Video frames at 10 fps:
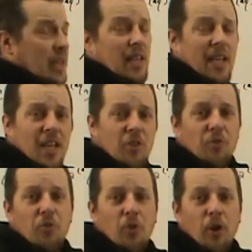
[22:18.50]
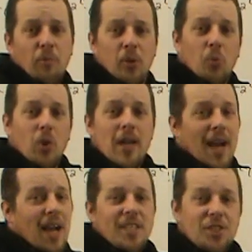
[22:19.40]
linear form, we're
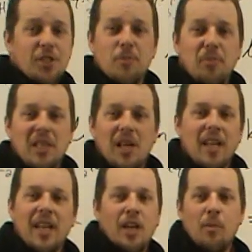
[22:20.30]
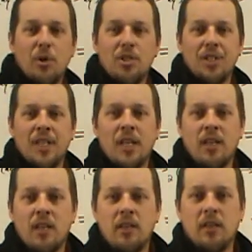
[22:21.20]
not just plugging numbers
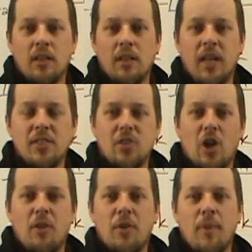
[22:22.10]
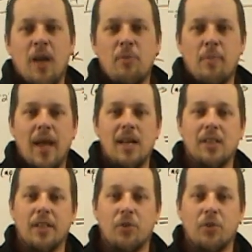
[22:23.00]
in and solving mathematically.